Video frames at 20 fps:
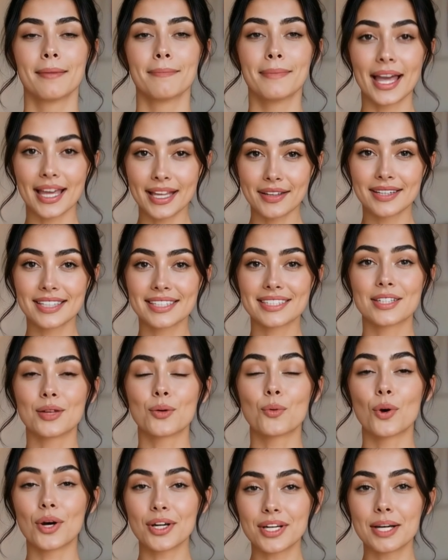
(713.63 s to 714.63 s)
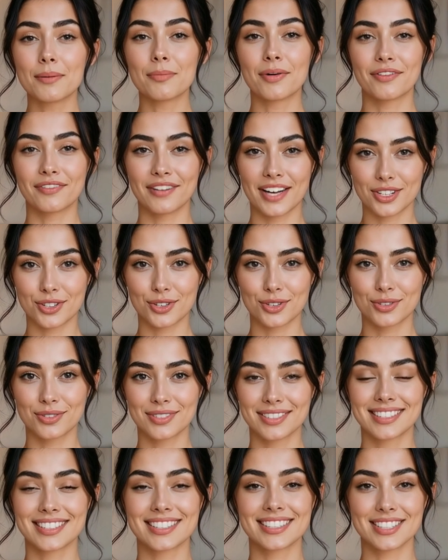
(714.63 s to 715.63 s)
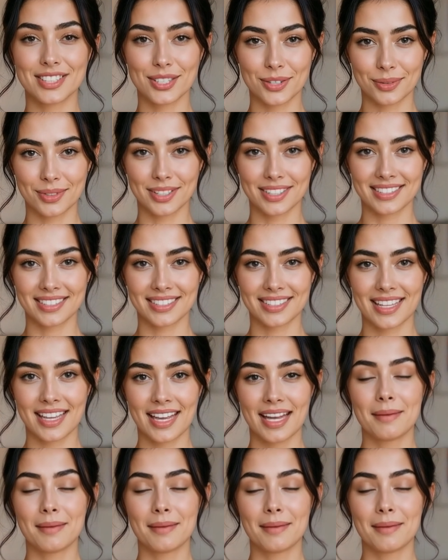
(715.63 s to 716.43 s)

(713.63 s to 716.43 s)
parents, working professionals, students,